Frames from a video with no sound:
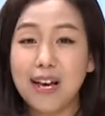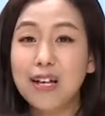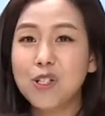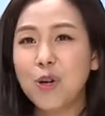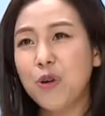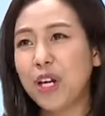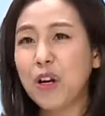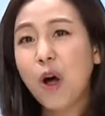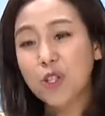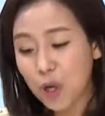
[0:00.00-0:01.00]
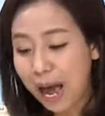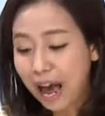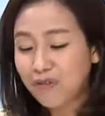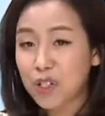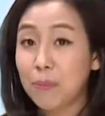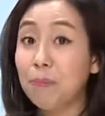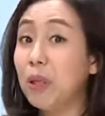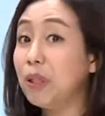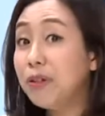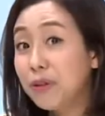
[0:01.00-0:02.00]
So you can also have some
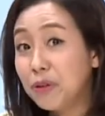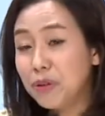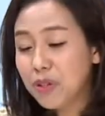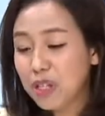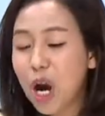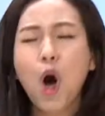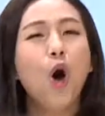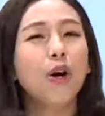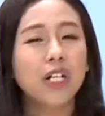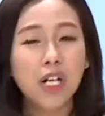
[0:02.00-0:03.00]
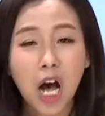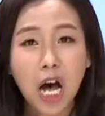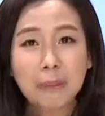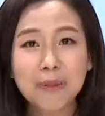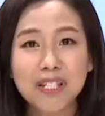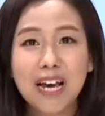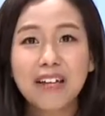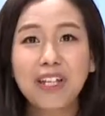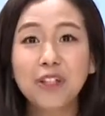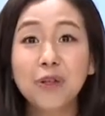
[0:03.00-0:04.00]
balloons or cups
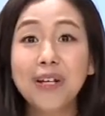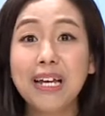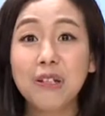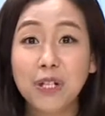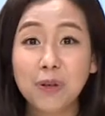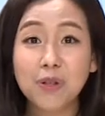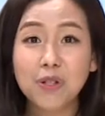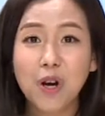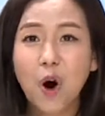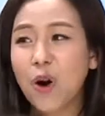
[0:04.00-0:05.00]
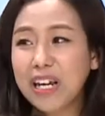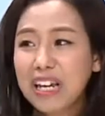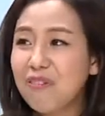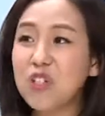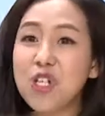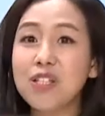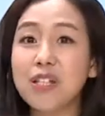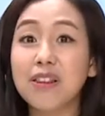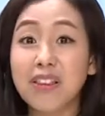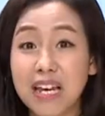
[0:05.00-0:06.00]
that you can use, or even just the
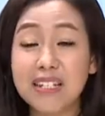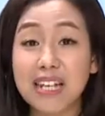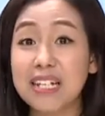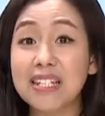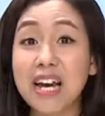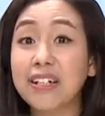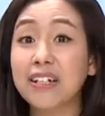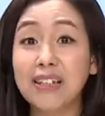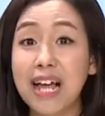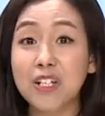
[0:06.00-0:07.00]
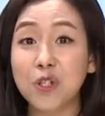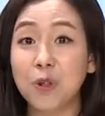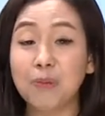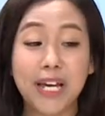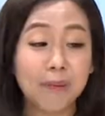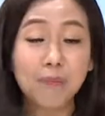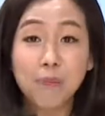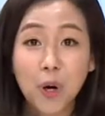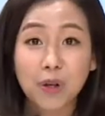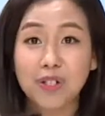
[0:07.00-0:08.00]
things inside the classroom like
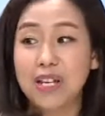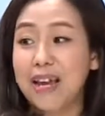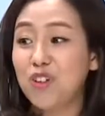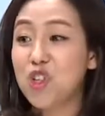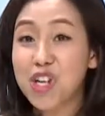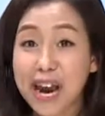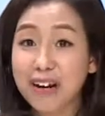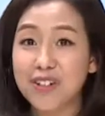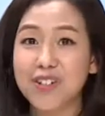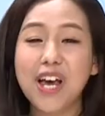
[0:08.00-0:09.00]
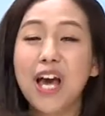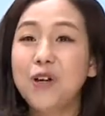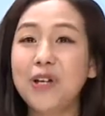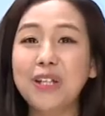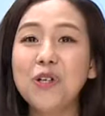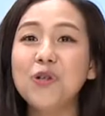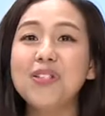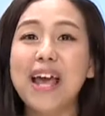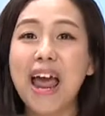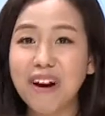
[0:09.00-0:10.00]
books and chairs. You can use
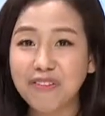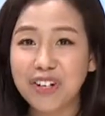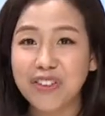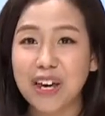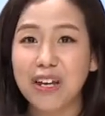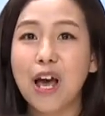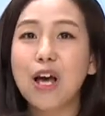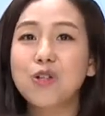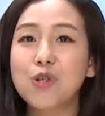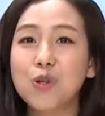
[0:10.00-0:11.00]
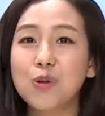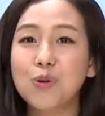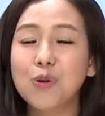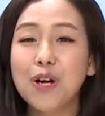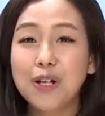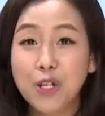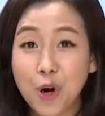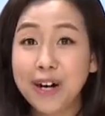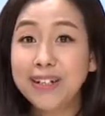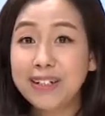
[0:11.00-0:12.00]
everything to
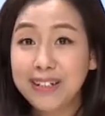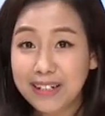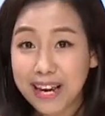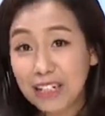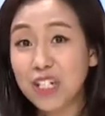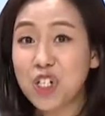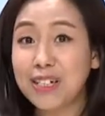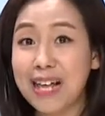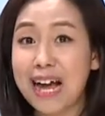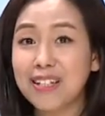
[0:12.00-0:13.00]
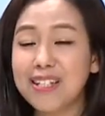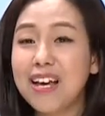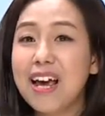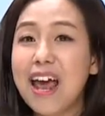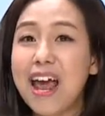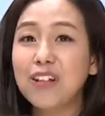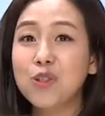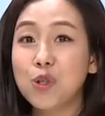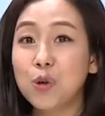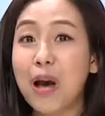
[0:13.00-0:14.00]
your English class and
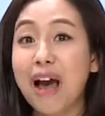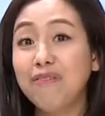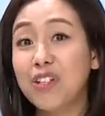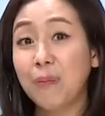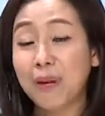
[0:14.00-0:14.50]
to have some